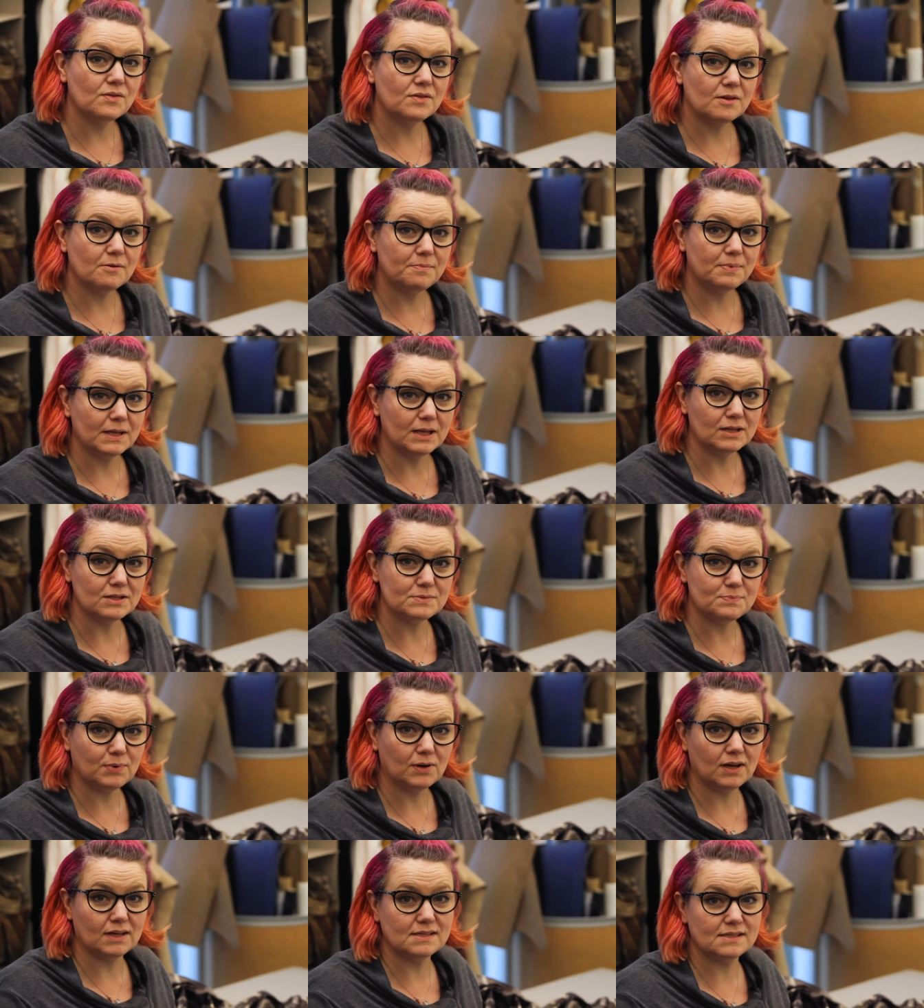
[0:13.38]
the
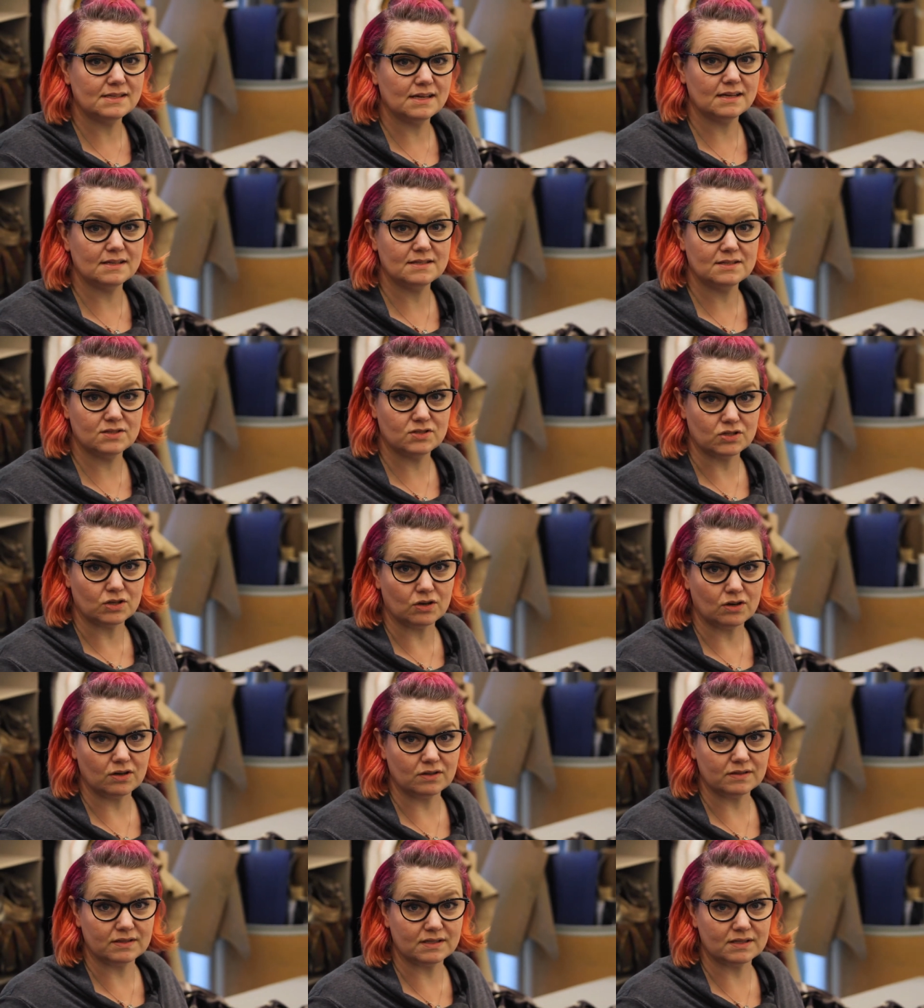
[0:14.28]
build process
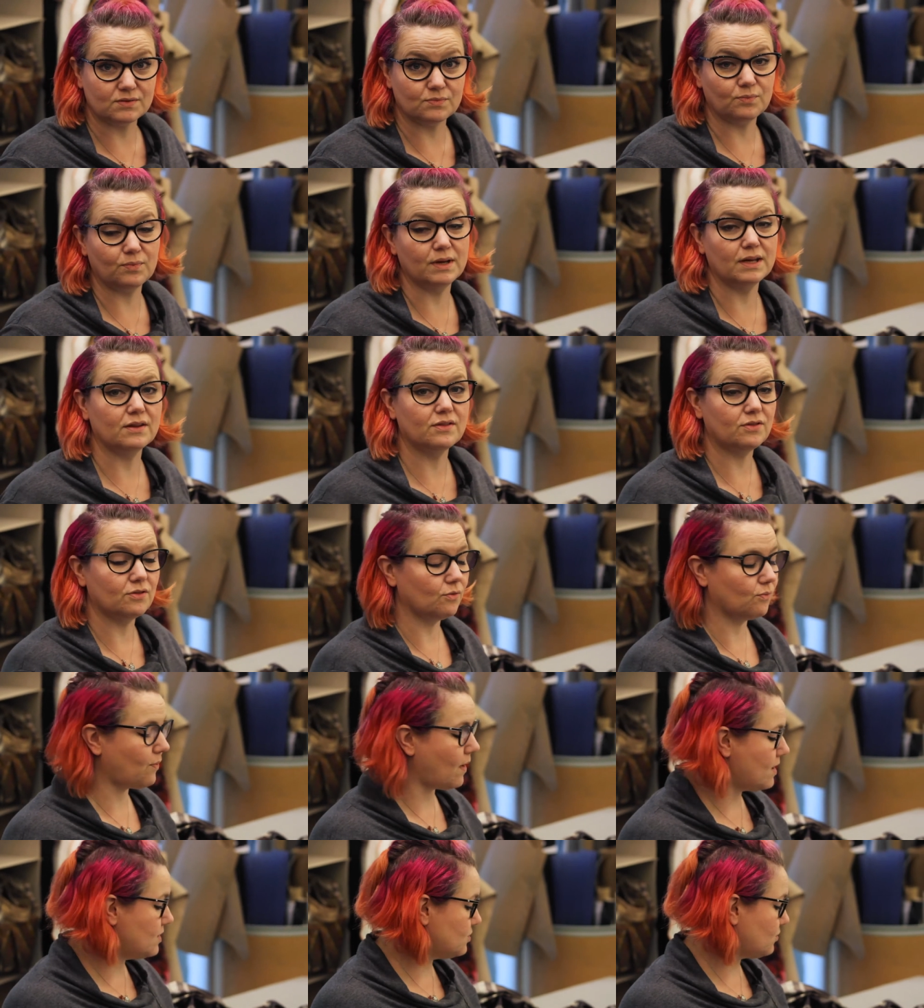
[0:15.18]
starts with the
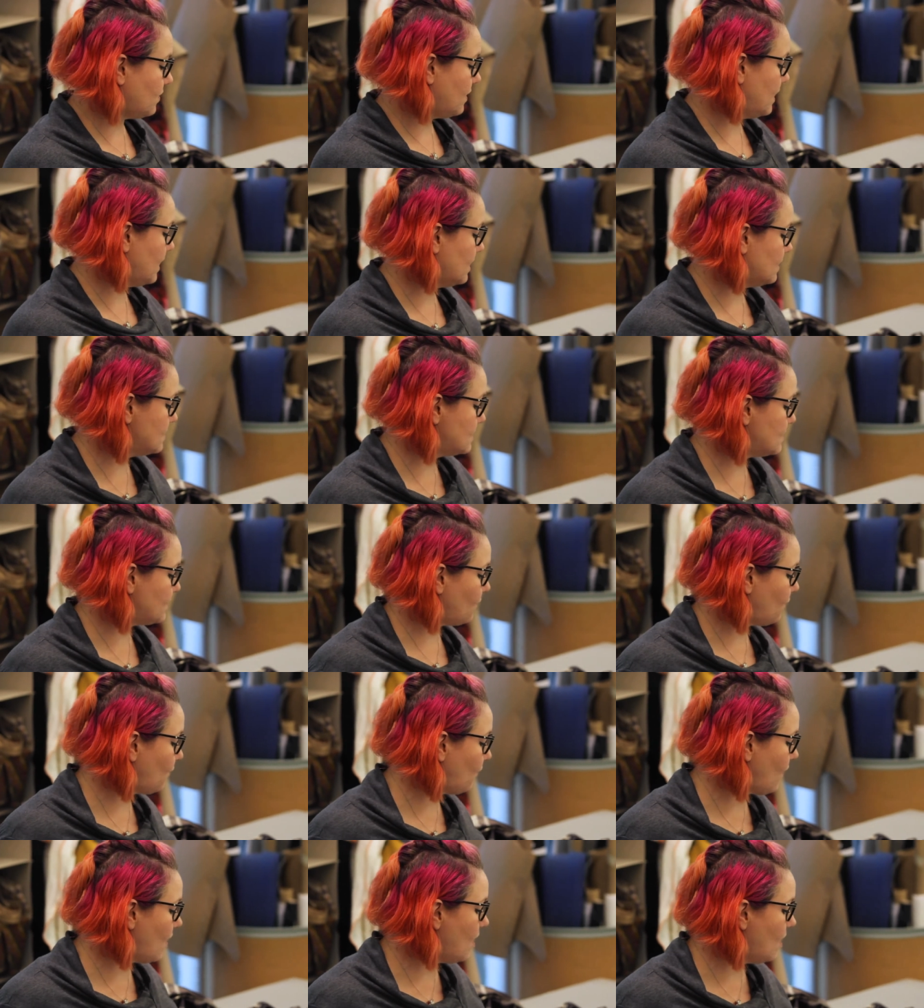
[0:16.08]
renderings
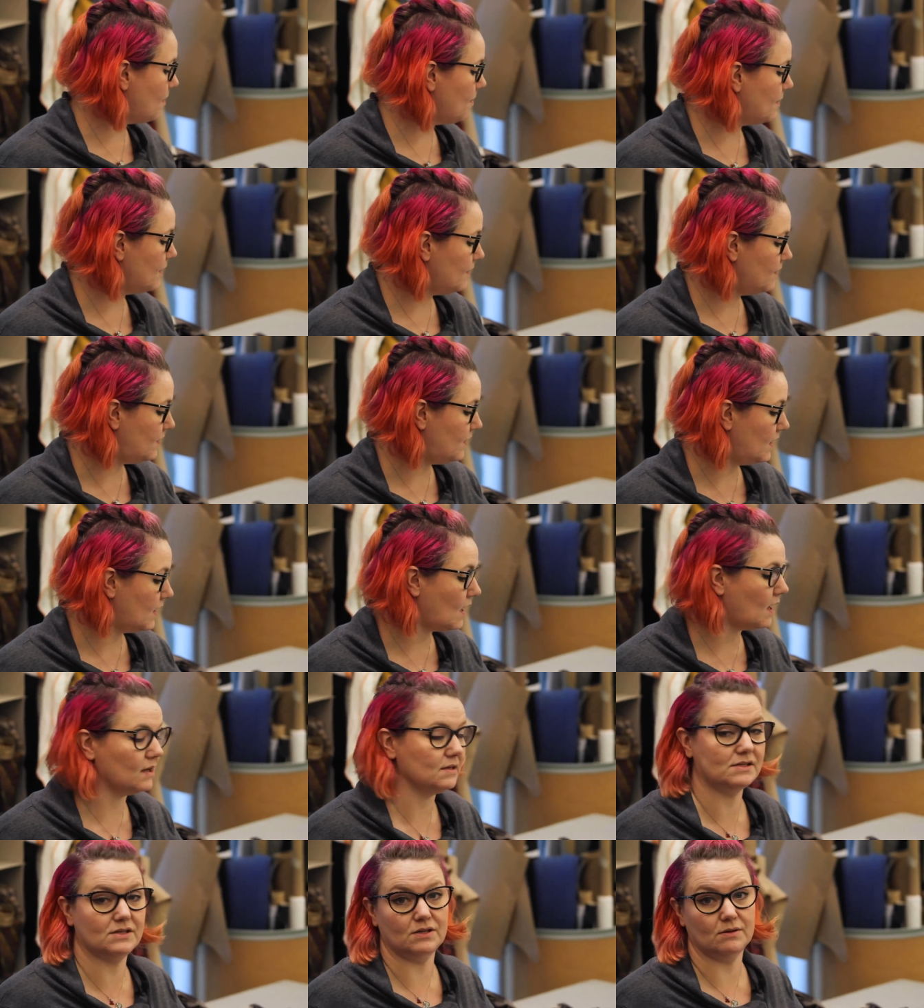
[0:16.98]
from the
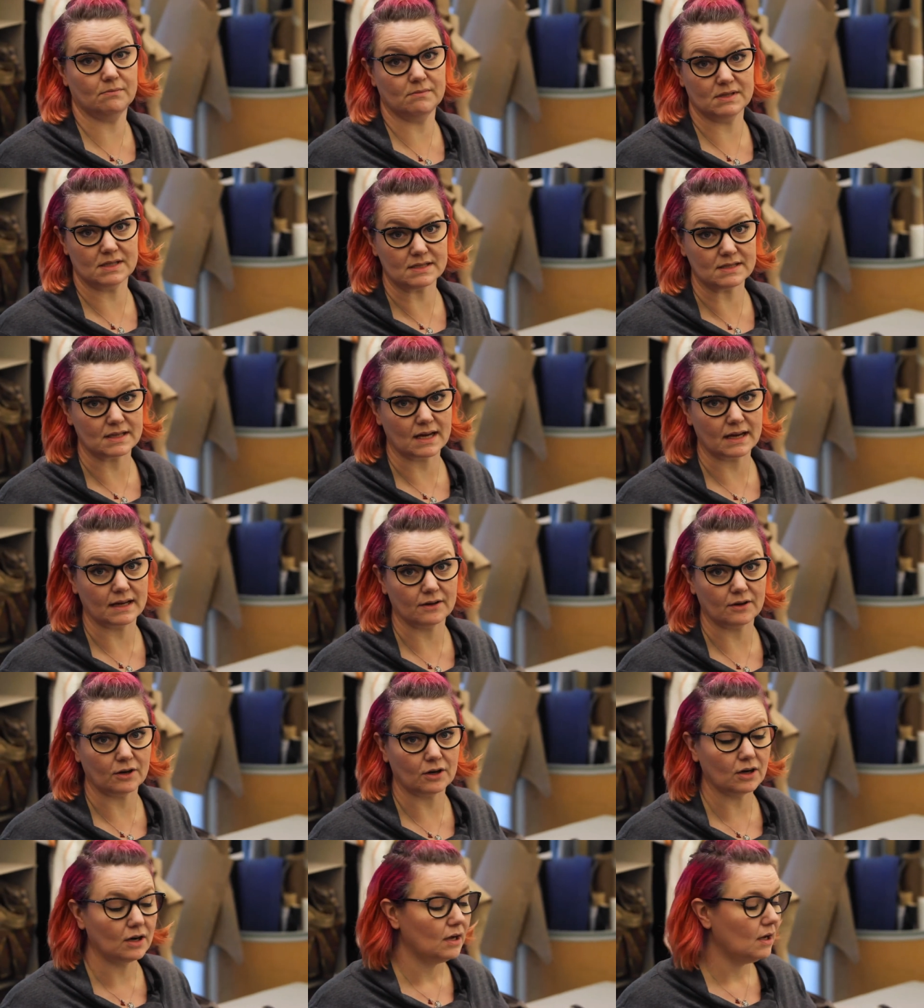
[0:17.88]
costume
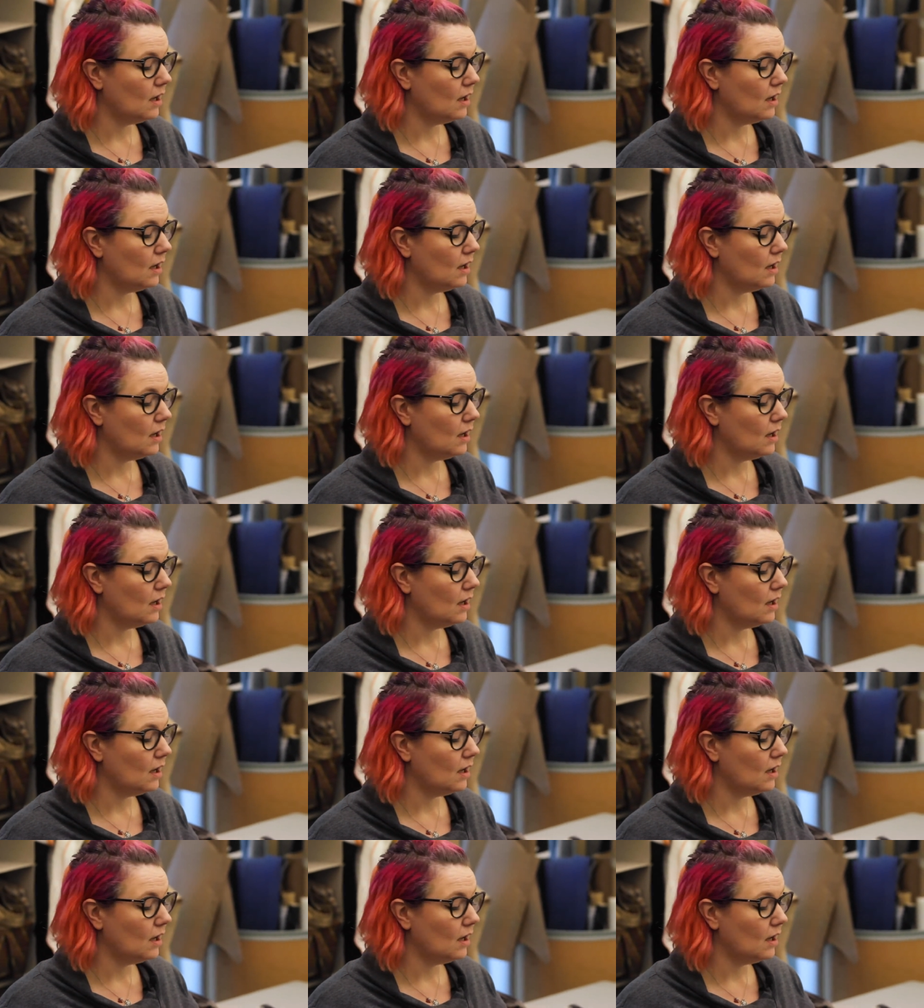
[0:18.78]
designer.